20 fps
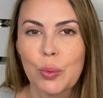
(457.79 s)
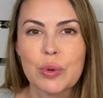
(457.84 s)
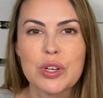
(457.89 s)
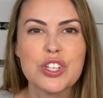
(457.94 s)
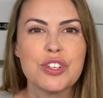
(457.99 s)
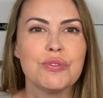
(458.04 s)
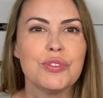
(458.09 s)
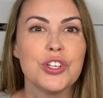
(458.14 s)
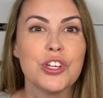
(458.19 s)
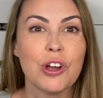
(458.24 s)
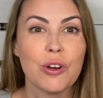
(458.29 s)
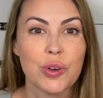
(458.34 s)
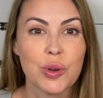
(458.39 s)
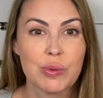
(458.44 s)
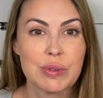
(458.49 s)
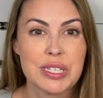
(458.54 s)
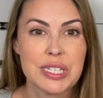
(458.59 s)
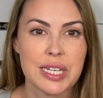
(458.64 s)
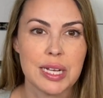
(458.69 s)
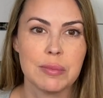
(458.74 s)
which if you don't know
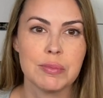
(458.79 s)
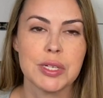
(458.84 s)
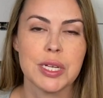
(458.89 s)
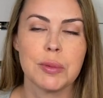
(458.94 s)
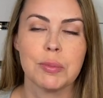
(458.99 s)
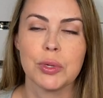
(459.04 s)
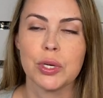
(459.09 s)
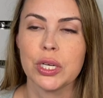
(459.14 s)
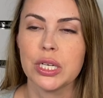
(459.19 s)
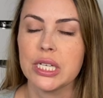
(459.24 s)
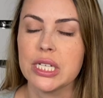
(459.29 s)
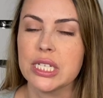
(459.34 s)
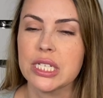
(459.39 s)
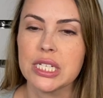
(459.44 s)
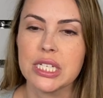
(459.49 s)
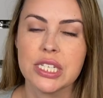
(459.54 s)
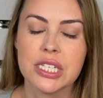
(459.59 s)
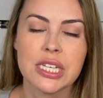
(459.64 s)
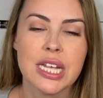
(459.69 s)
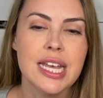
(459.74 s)
what Stamptember is,
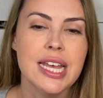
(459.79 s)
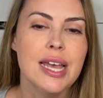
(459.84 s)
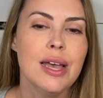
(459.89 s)
it's